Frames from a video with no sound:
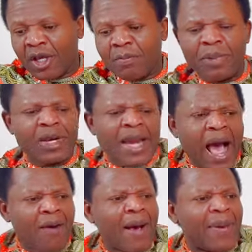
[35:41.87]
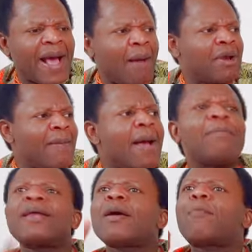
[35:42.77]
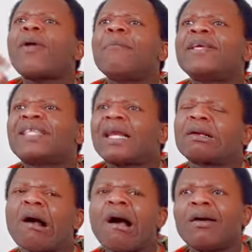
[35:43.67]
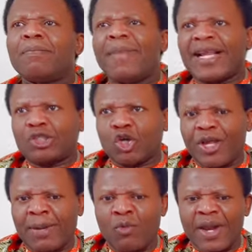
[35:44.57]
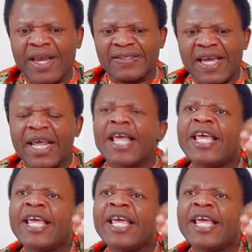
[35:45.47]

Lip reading: But now Abraham remembered the promise that God made to him when he said,